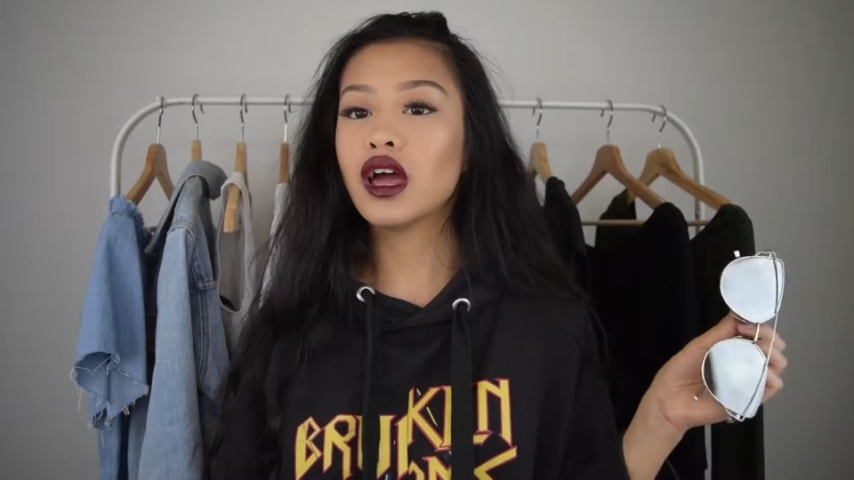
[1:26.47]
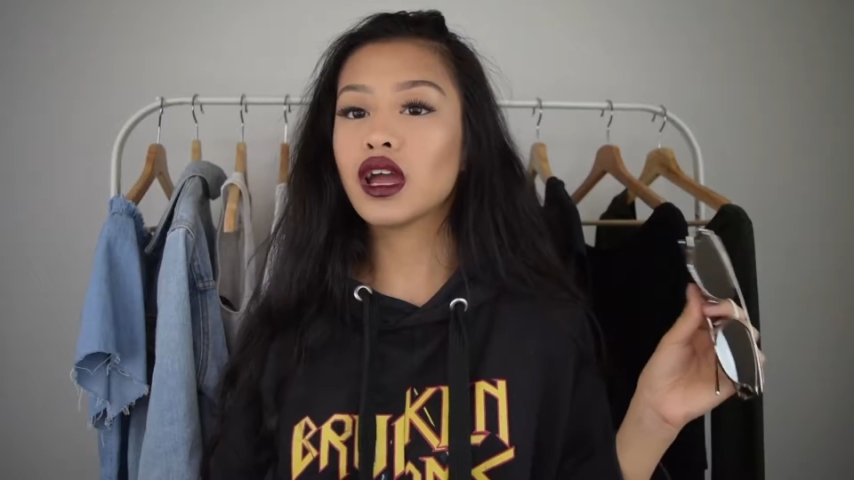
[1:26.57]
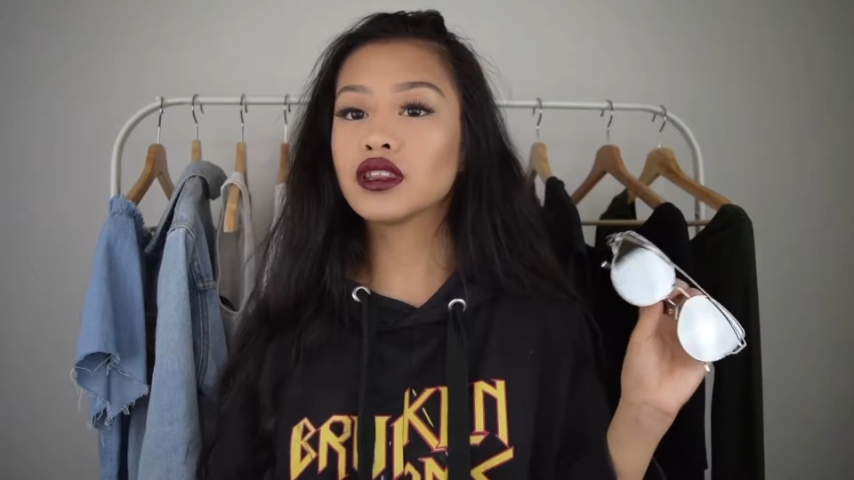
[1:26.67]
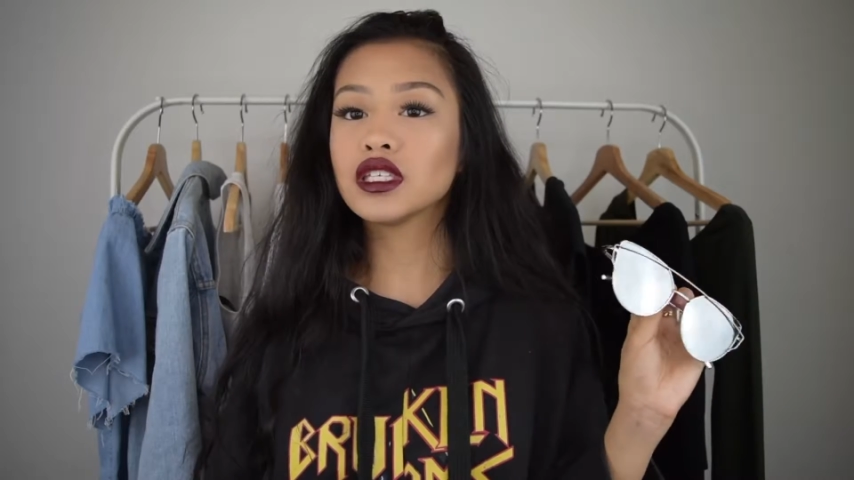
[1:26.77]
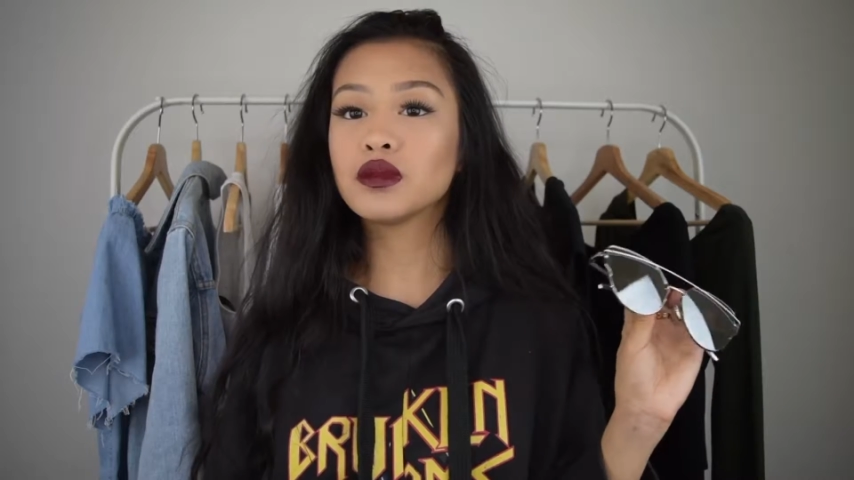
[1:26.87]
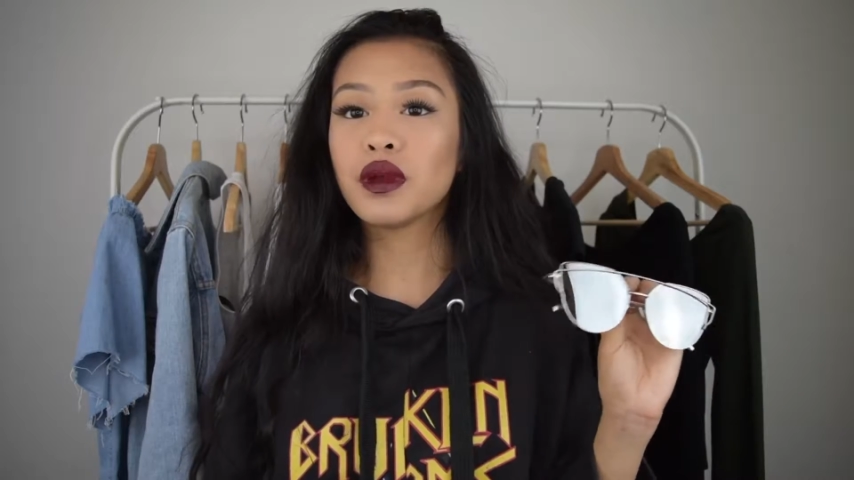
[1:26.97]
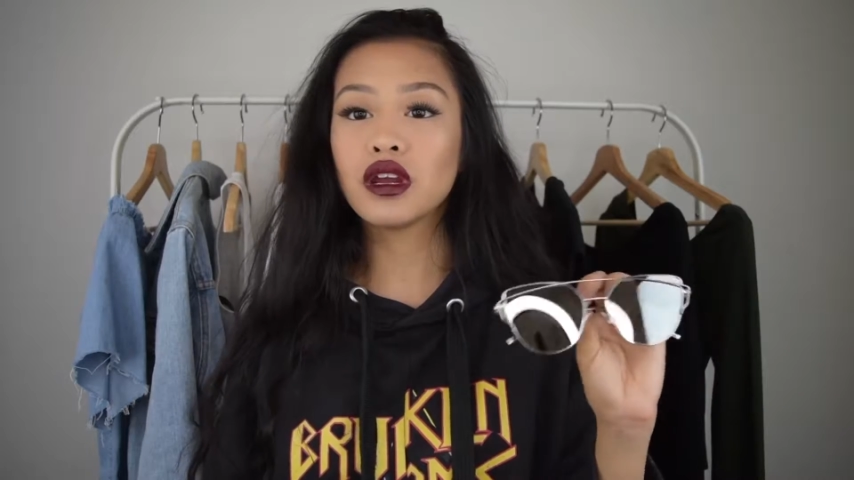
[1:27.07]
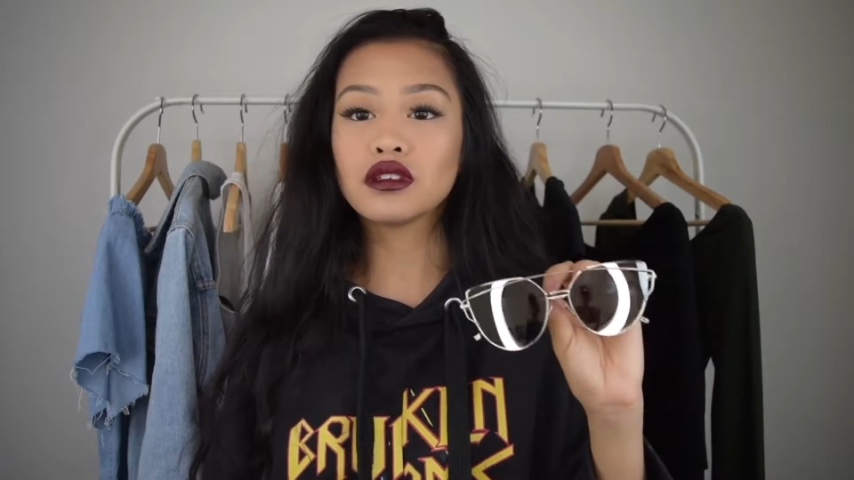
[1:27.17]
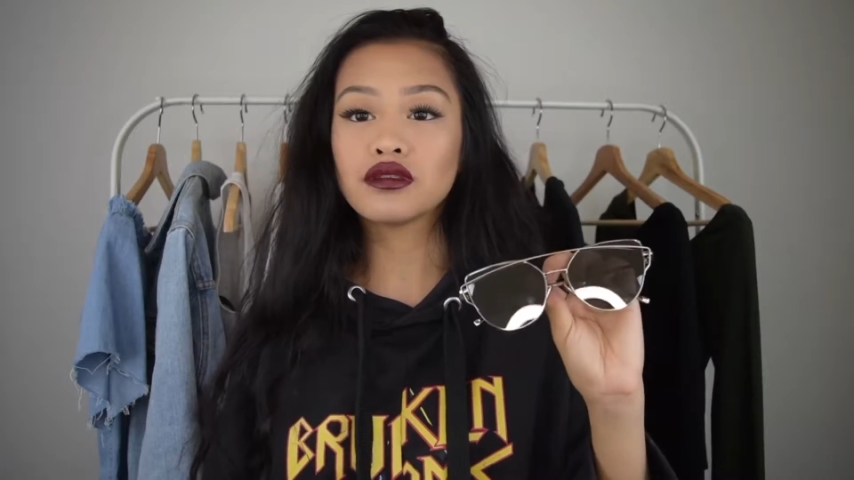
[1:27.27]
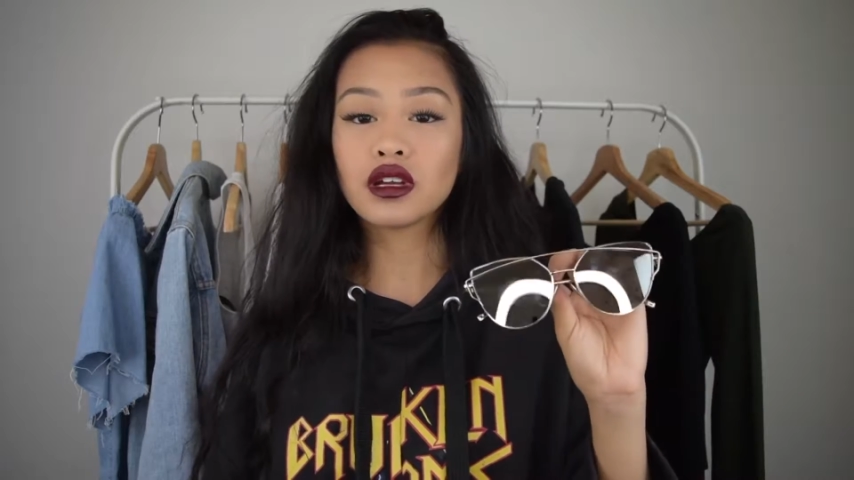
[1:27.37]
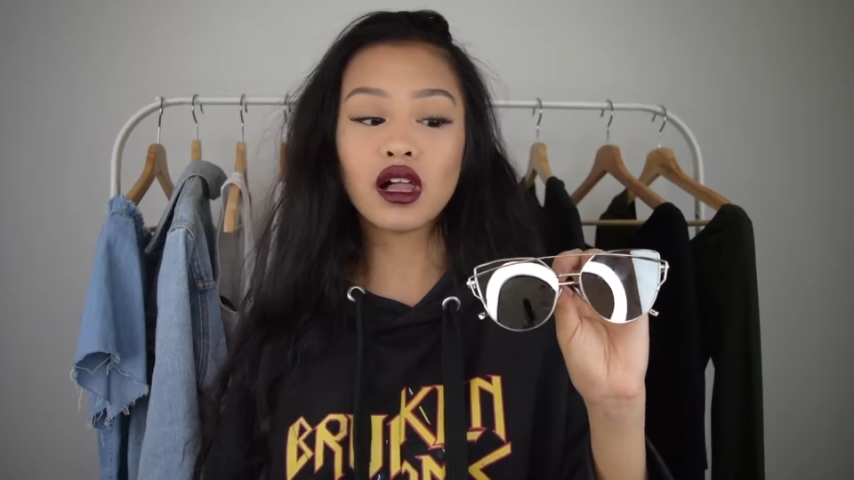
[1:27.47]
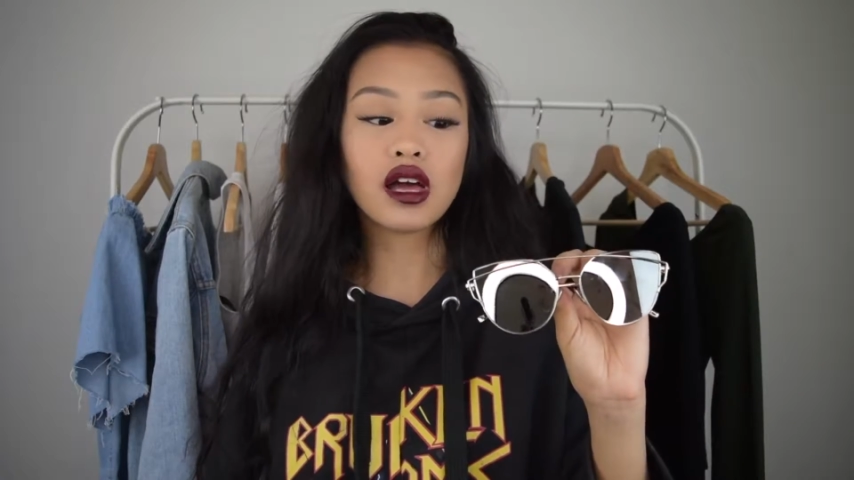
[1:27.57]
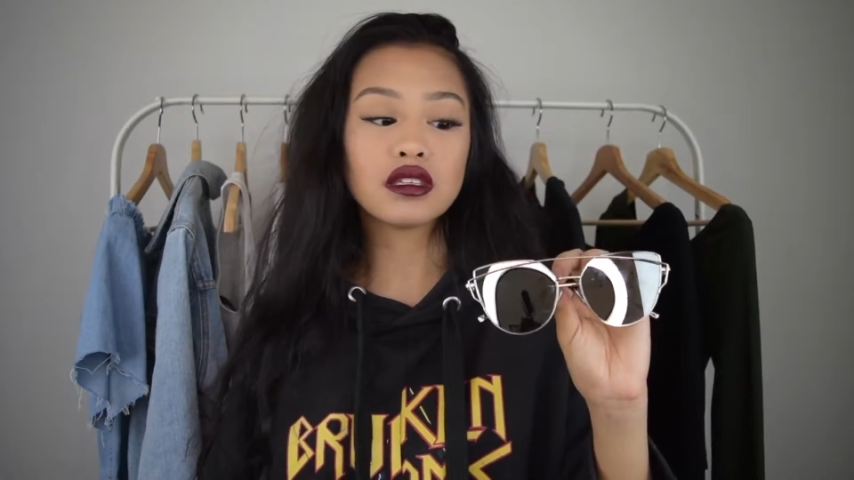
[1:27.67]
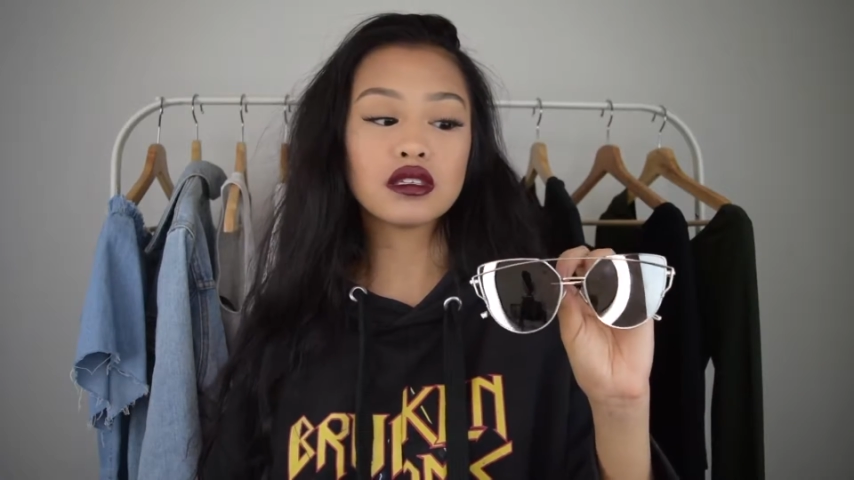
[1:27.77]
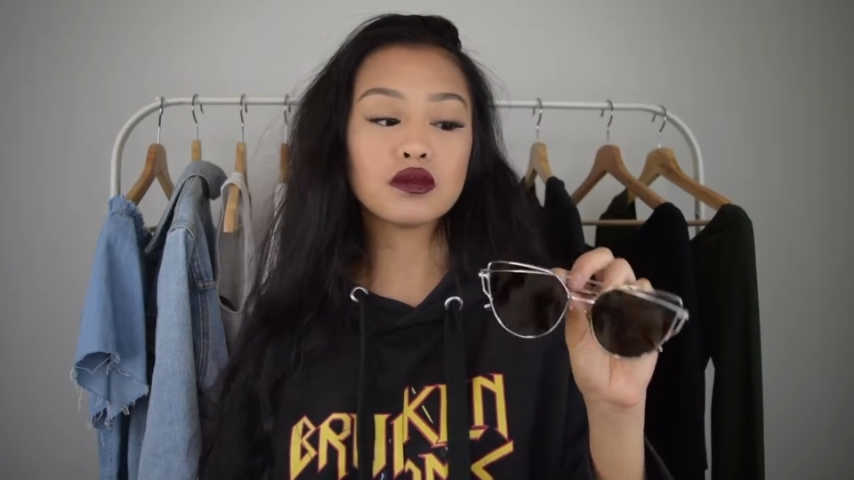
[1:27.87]
I got these pairs of
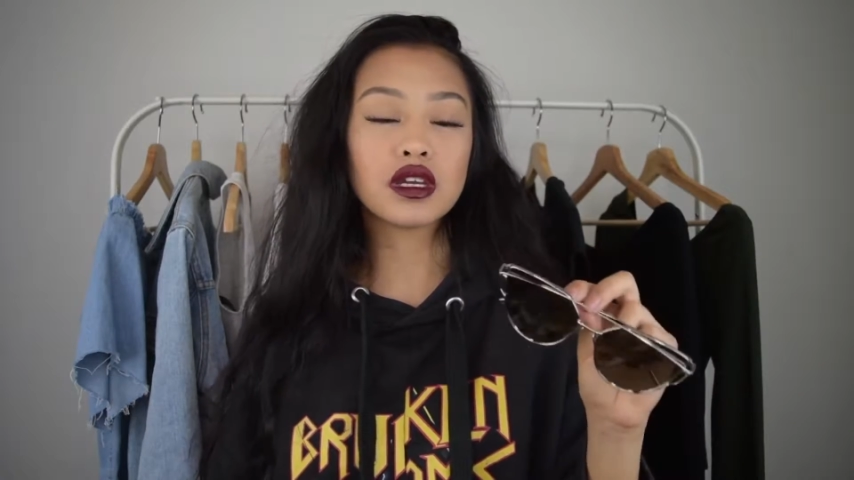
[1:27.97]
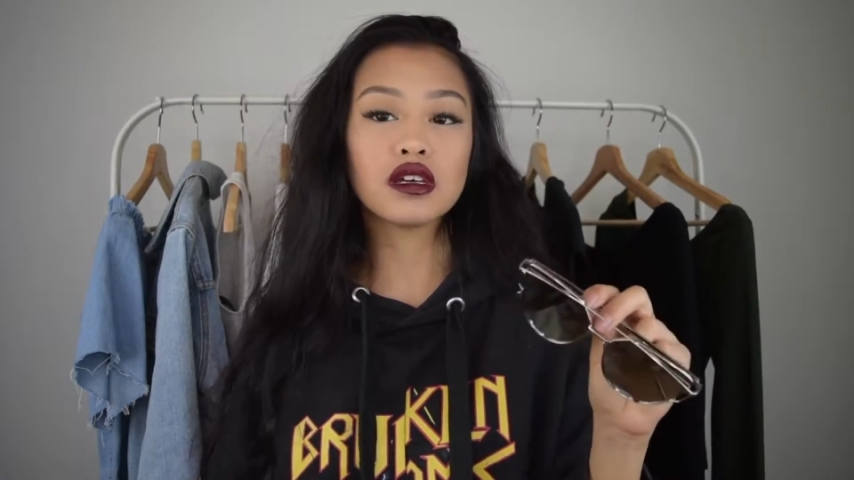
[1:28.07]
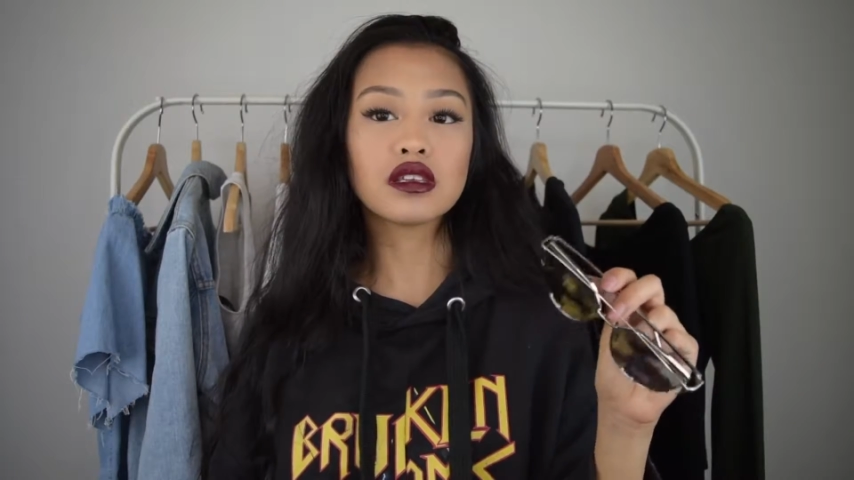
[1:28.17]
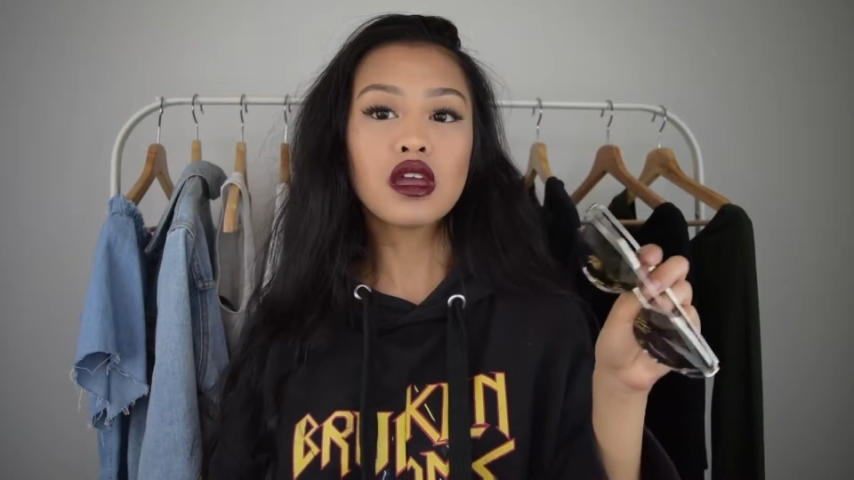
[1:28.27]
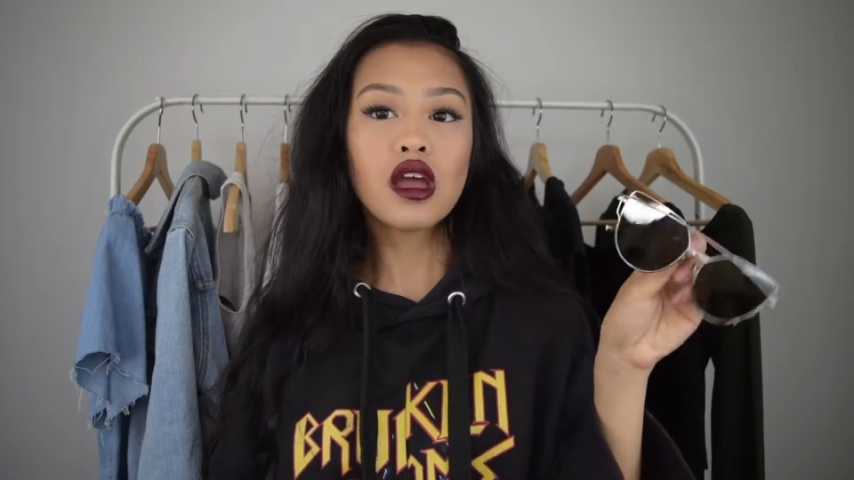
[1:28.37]
sunglasses because